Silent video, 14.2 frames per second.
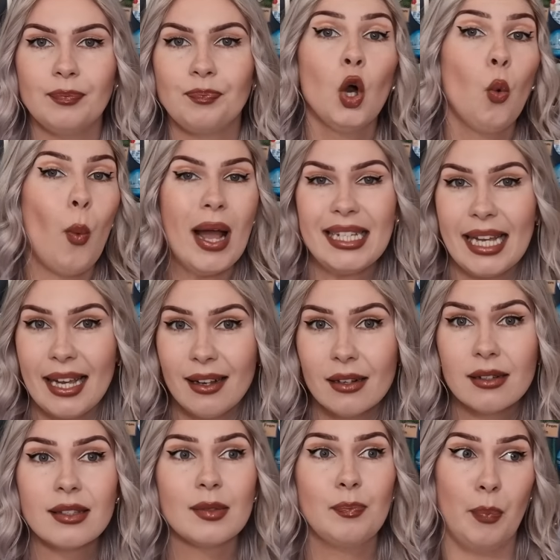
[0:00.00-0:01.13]

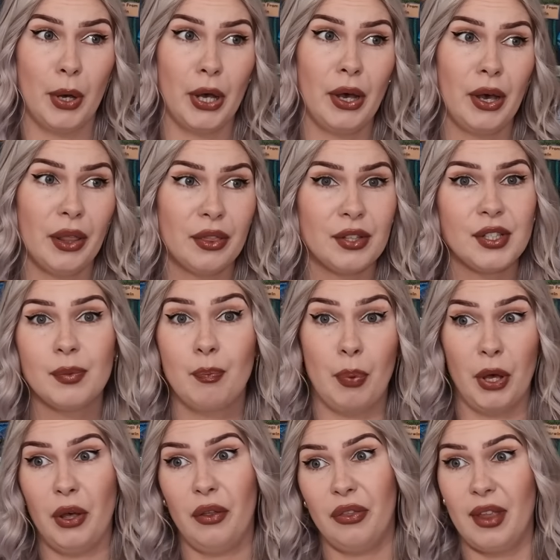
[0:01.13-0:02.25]
weddings, births,
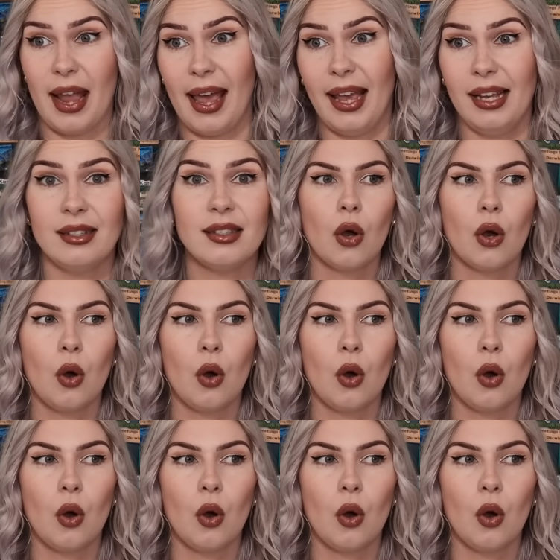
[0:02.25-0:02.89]
birthdays.